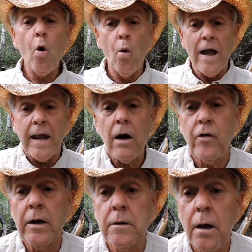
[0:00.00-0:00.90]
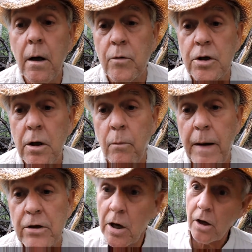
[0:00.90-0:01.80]
Oh, and I forgot to tell you on Mosquito
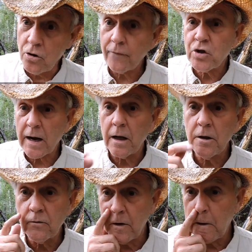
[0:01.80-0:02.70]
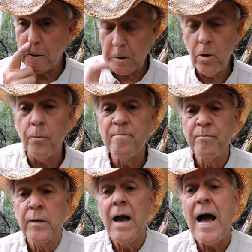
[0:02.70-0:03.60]
Pass, and you have to check out this video too.
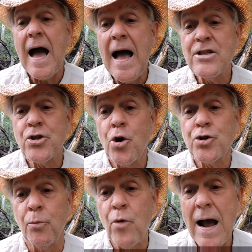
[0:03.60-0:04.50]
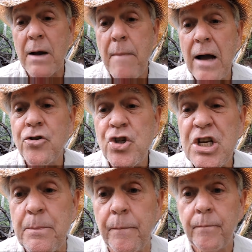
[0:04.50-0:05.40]
I saw some Rocky Mountain
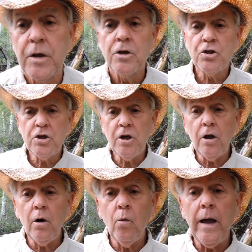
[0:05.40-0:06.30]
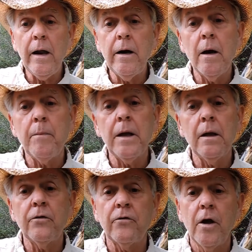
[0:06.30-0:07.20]
sheep silhouetted up
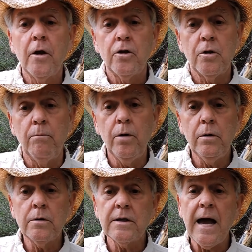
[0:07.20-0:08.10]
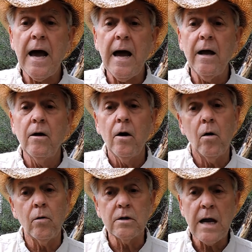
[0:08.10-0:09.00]
against the blue sky
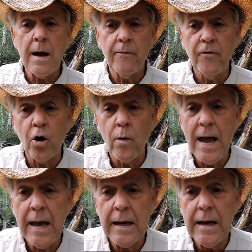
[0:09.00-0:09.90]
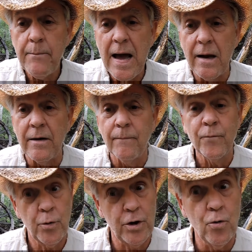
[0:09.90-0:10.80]
on the top of a craggy mountain.
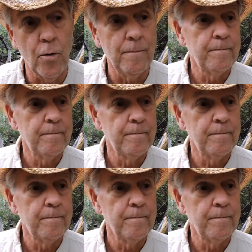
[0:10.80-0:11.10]
Pretty cool.